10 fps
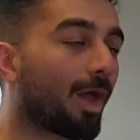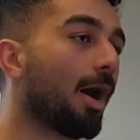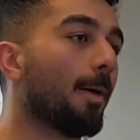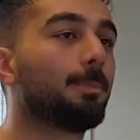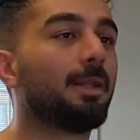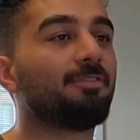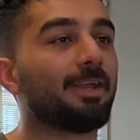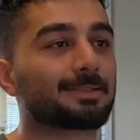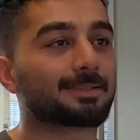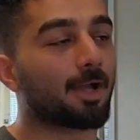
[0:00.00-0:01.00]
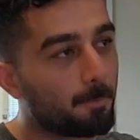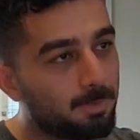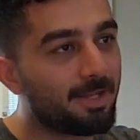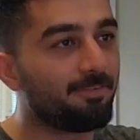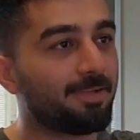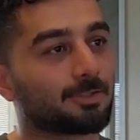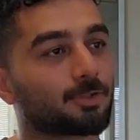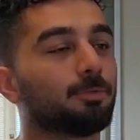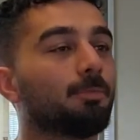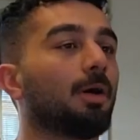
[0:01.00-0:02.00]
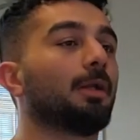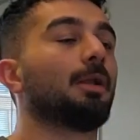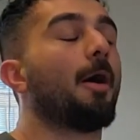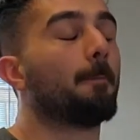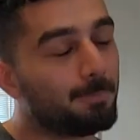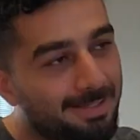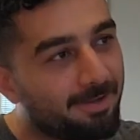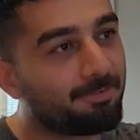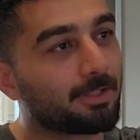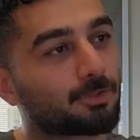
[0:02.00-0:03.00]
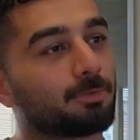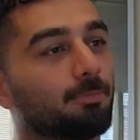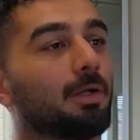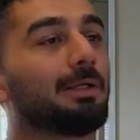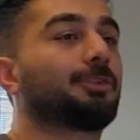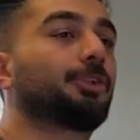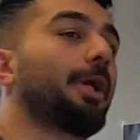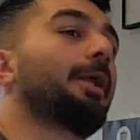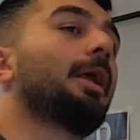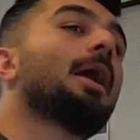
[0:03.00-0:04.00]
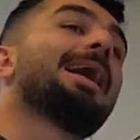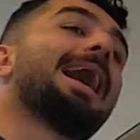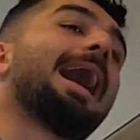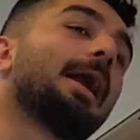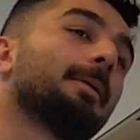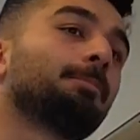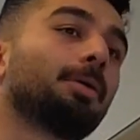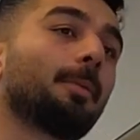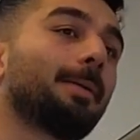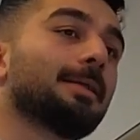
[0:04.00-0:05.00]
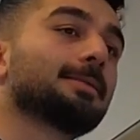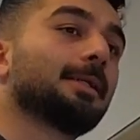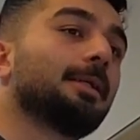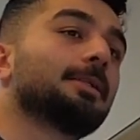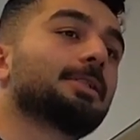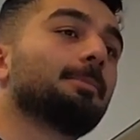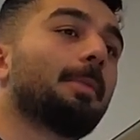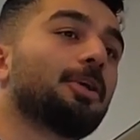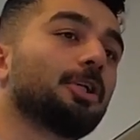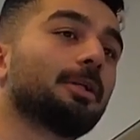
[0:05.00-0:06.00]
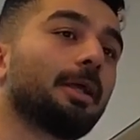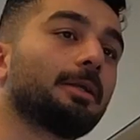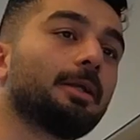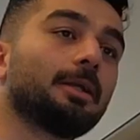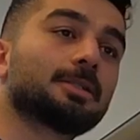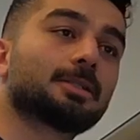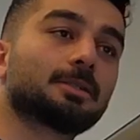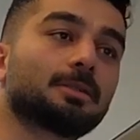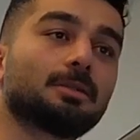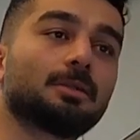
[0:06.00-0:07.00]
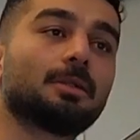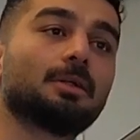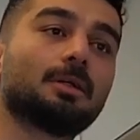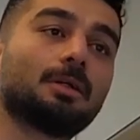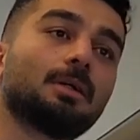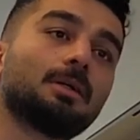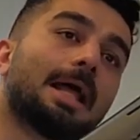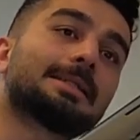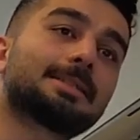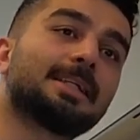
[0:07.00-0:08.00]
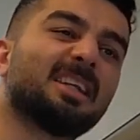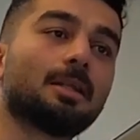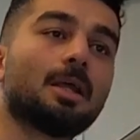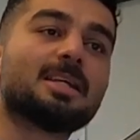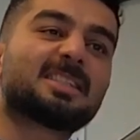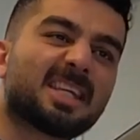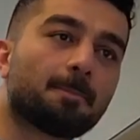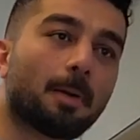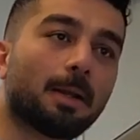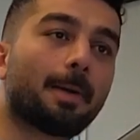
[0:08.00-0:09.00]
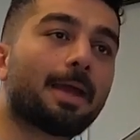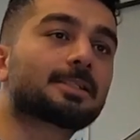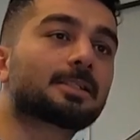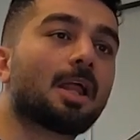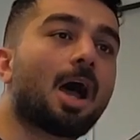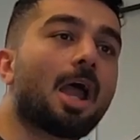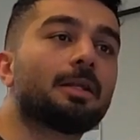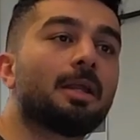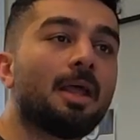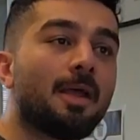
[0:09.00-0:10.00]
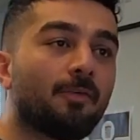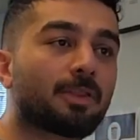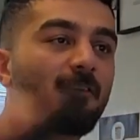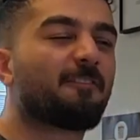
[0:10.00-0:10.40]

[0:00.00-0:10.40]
Oblivious to model training are propensity estimation techniques. That's it. Simple baseline with a